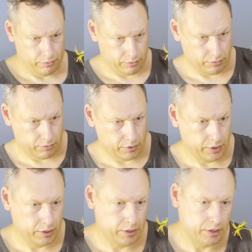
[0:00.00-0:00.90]
All right,
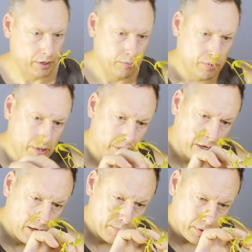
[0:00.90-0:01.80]
and I want to
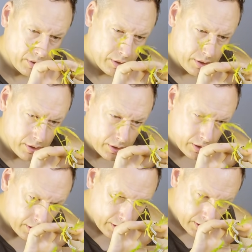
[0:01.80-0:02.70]
keep it
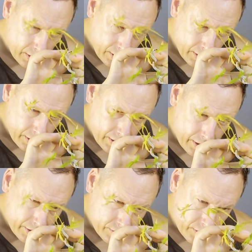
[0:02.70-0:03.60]

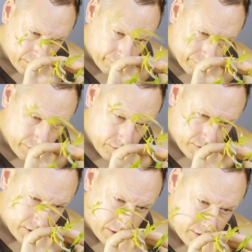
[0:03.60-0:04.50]
as
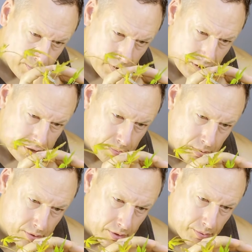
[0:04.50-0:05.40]
confusing as
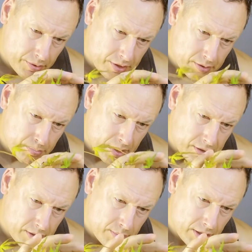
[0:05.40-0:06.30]
possible. I want these bends
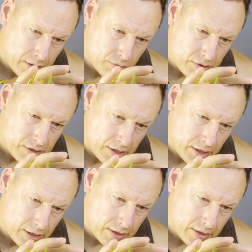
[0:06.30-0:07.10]
to be interesting.